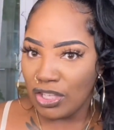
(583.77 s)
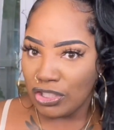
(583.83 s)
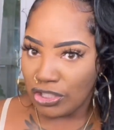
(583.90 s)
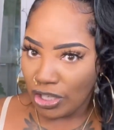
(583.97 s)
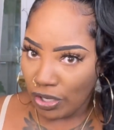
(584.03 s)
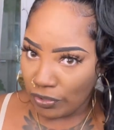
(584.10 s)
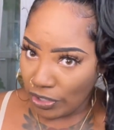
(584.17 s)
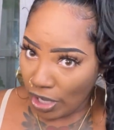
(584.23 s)

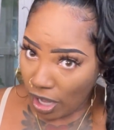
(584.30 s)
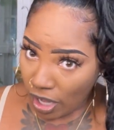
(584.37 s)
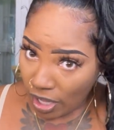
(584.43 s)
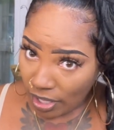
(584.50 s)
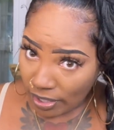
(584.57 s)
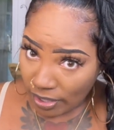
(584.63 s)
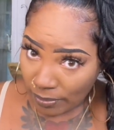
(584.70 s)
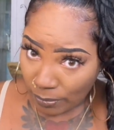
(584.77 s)
So
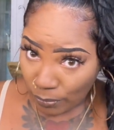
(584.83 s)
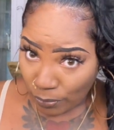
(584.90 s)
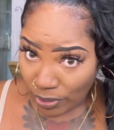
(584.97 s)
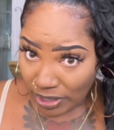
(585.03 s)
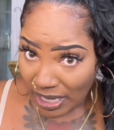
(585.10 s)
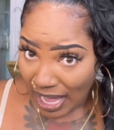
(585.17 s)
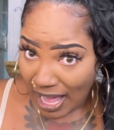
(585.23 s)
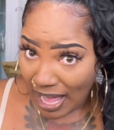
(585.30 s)
y'all,
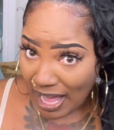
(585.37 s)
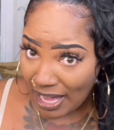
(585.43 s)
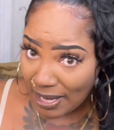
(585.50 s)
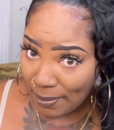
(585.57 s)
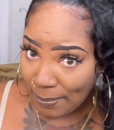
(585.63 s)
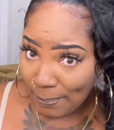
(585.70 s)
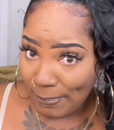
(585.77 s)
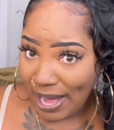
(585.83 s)
would
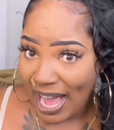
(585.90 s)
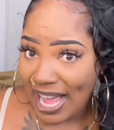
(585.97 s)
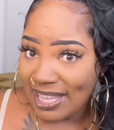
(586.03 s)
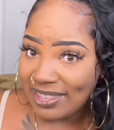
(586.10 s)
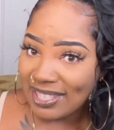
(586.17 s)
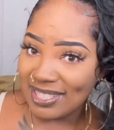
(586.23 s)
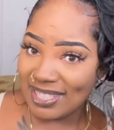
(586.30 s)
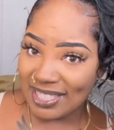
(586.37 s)
I
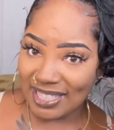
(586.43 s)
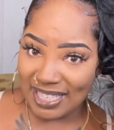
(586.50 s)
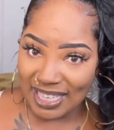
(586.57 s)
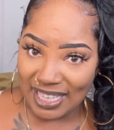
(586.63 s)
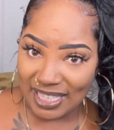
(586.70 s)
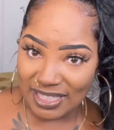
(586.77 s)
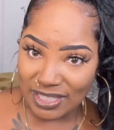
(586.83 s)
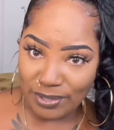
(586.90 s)
buy this
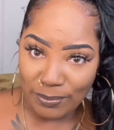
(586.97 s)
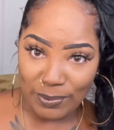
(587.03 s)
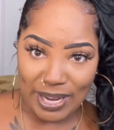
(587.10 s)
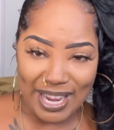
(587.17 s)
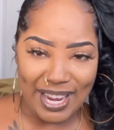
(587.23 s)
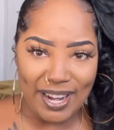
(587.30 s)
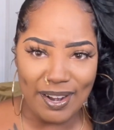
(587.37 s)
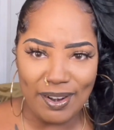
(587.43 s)
again to
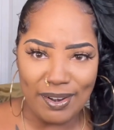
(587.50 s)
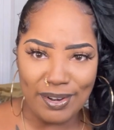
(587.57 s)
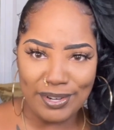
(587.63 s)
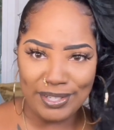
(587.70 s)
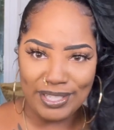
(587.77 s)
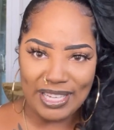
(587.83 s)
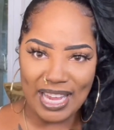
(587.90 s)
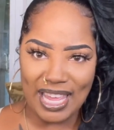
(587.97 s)
wear?
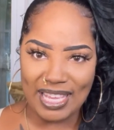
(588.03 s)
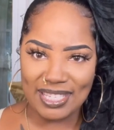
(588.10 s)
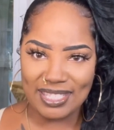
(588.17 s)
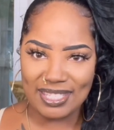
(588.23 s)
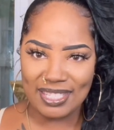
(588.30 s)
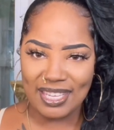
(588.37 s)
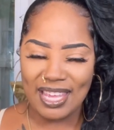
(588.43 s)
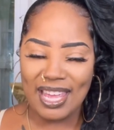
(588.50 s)

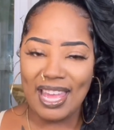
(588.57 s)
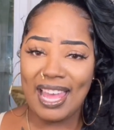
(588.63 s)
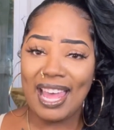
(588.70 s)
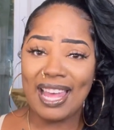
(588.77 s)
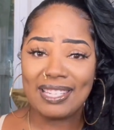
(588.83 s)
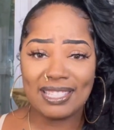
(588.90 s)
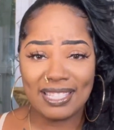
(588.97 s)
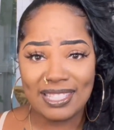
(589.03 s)
Yes.
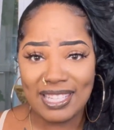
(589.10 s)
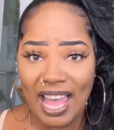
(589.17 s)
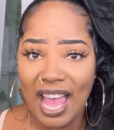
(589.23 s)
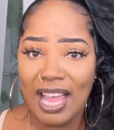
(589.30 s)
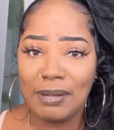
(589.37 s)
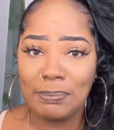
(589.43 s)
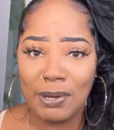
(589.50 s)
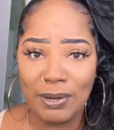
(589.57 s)
As a
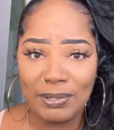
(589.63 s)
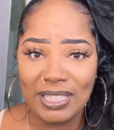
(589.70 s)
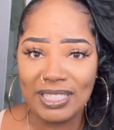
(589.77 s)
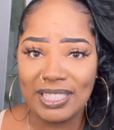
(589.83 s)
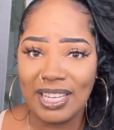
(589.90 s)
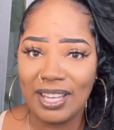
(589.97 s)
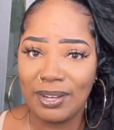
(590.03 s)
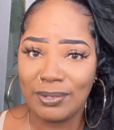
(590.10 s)
side
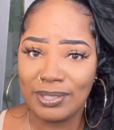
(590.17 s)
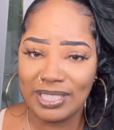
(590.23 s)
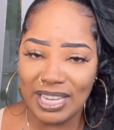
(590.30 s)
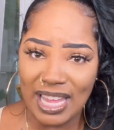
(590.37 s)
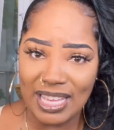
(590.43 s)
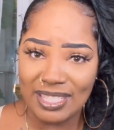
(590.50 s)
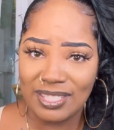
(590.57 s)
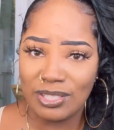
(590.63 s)
ponytail,
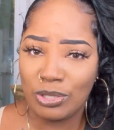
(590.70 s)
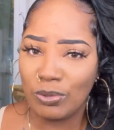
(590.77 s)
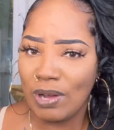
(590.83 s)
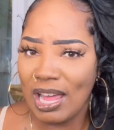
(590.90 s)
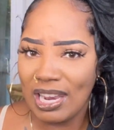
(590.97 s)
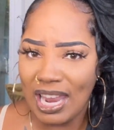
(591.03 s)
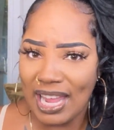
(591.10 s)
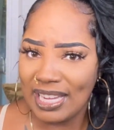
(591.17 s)
yes. Do
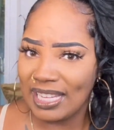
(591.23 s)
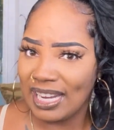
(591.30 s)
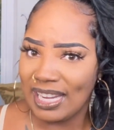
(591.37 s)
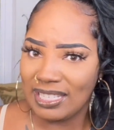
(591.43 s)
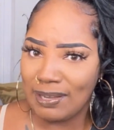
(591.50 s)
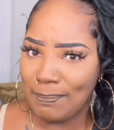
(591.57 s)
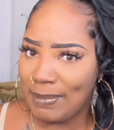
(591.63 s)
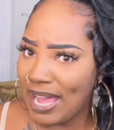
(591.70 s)
I like it
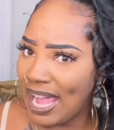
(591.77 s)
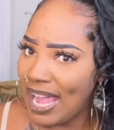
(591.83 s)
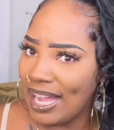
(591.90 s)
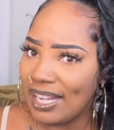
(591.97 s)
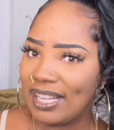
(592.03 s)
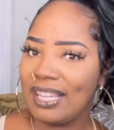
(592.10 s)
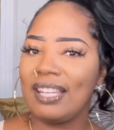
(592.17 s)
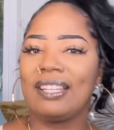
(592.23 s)
at the
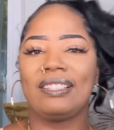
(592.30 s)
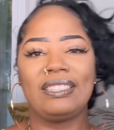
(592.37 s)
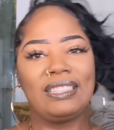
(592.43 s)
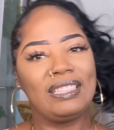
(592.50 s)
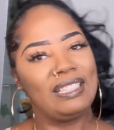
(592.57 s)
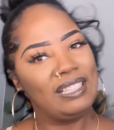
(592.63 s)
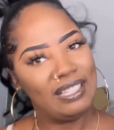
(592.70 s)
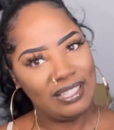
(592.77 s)
back?
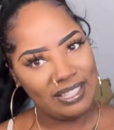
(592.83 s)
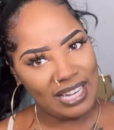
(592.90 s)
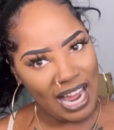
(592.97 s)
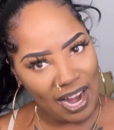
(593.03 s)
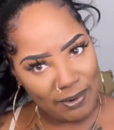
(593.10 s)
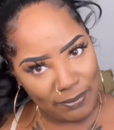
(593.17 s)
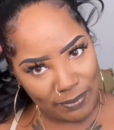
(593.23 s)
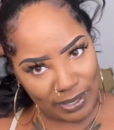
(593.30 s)

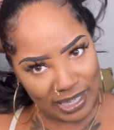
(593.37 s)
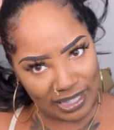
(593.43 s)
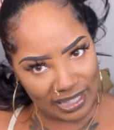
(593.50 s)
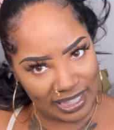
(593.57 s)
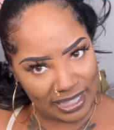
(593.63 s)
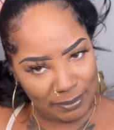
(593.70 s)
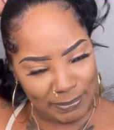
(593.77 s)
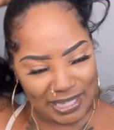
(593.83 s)
Not
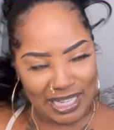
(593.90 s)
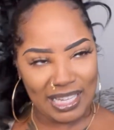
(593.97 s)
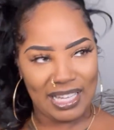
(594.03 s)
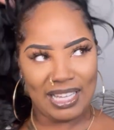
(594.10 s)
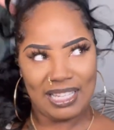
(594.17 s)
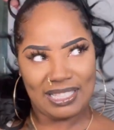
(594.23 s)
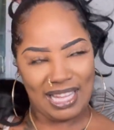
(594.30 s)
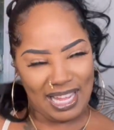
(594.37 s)
really,
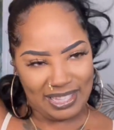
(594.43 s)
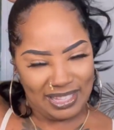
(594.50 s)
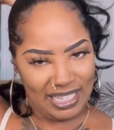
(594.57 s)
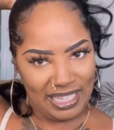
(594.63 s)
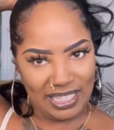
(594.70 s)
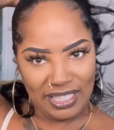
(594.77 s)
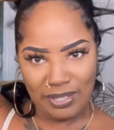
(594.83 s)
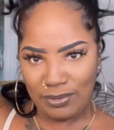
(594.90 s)
because I
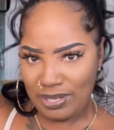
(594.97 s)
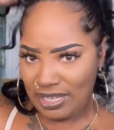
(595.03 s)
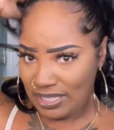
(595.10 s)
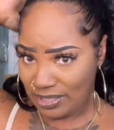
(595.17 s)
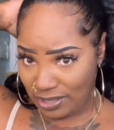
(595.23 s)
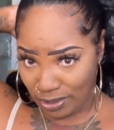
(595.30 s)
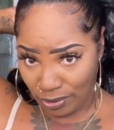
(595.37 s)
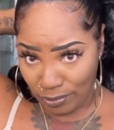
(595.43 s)
think you
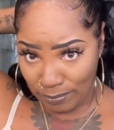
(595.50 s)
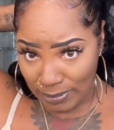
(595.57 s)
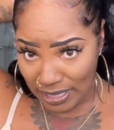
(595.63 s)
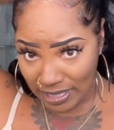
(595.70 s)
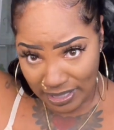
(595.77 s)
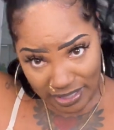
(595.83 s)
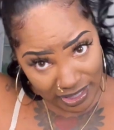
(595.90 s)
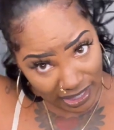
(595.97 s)
can too
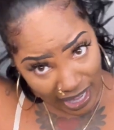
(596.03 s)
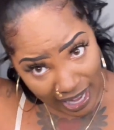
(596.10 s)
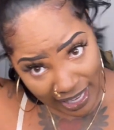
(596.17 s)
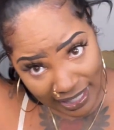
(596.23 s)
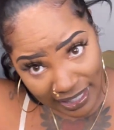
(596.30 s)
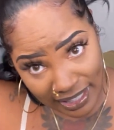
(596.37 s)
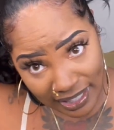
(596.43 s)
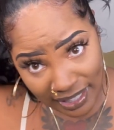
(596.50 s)
much
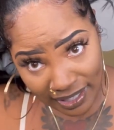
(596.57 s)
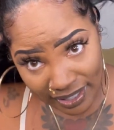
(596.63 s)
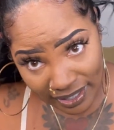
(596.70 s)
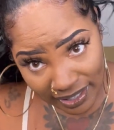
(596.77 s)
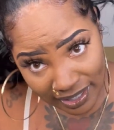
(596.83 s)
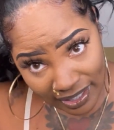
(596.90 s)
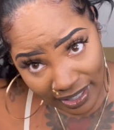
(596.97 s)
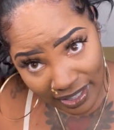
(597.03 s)
like
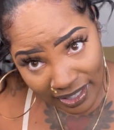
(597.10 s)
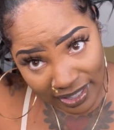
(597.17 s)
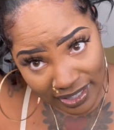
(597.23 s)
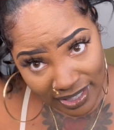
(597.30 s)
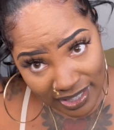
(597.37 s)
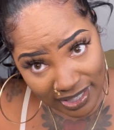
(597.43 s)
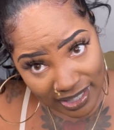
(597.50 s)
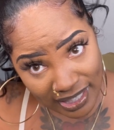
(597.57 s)

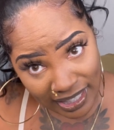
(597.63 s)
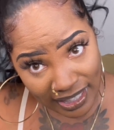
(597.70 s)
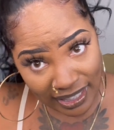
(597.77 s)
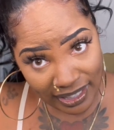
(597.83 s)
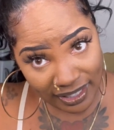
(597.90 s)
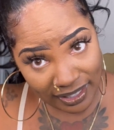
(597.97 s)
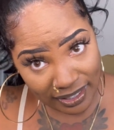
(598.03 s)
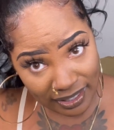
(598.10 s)

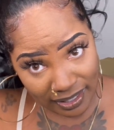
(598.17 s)
see.